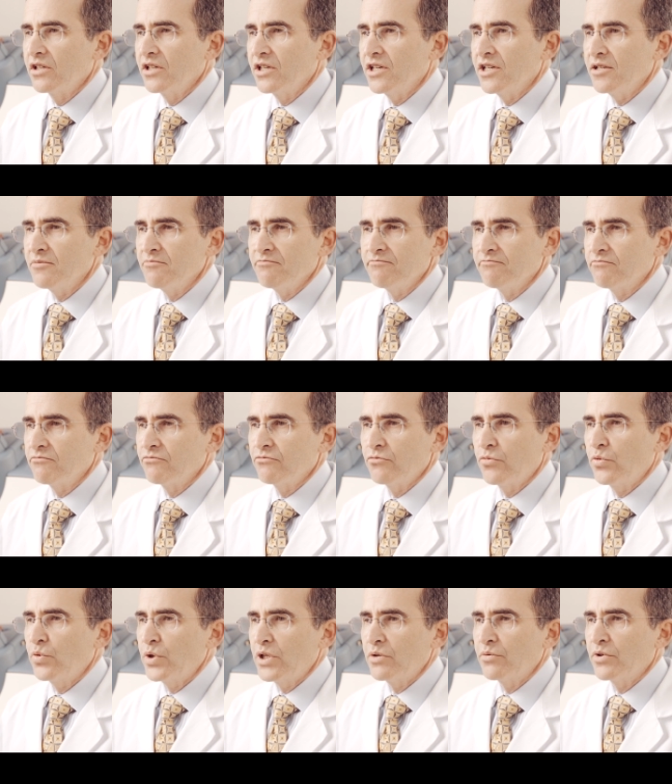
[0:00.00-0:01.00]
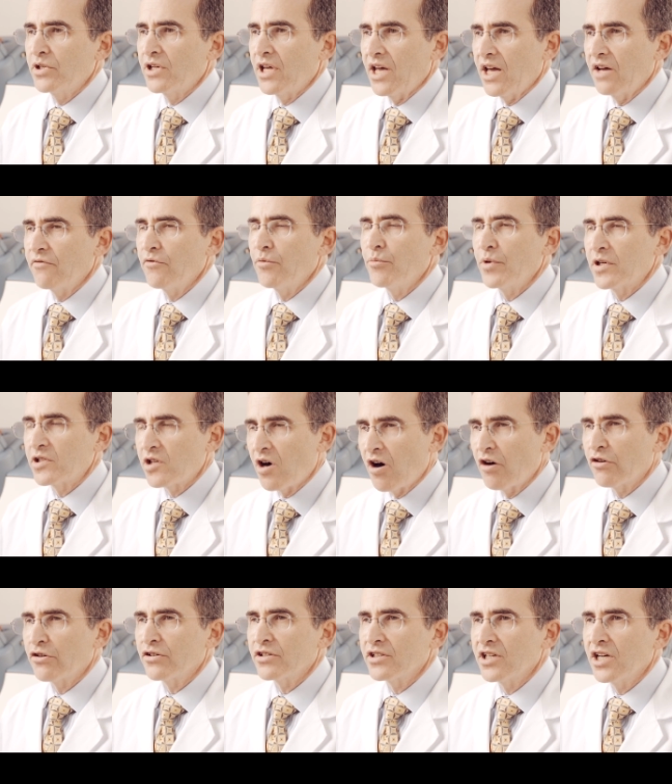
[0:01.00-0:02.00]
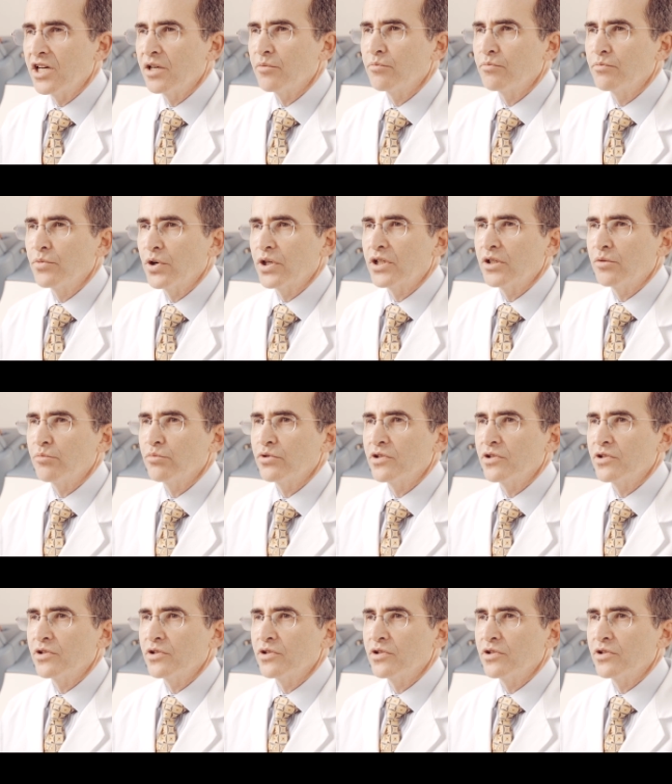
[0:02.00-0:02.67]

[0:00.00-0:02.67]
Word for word: um, we would have a much harder time booking